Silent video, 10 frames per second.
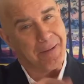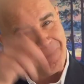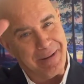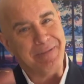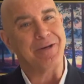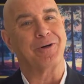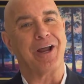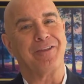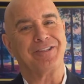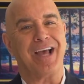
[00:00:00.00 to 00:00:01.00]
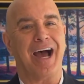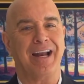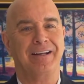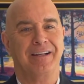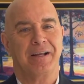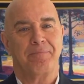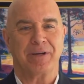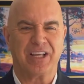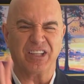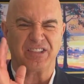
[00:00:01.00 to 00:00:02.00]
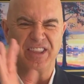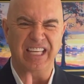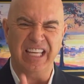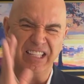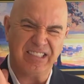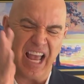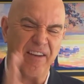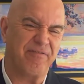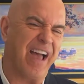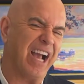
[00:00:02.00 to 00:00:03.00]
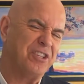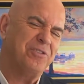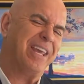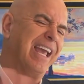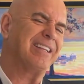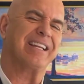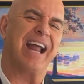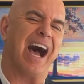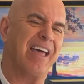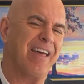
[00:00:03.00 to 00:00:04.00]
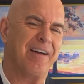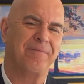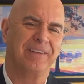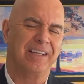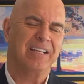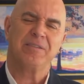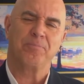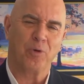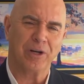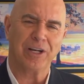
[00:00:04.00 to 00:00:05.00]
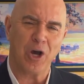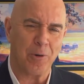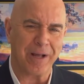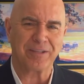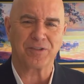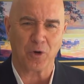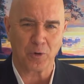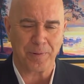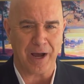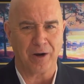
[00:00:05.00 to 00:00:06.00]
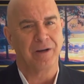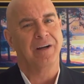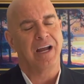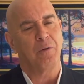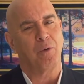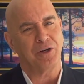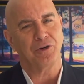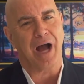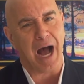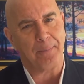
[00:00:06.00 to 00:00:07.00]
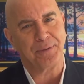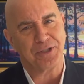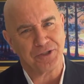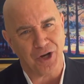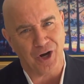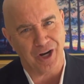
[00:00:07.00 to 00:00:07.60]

Meet me on the other side, because these ten facts, you can't deny them. It's important to know about solar power and what your options are.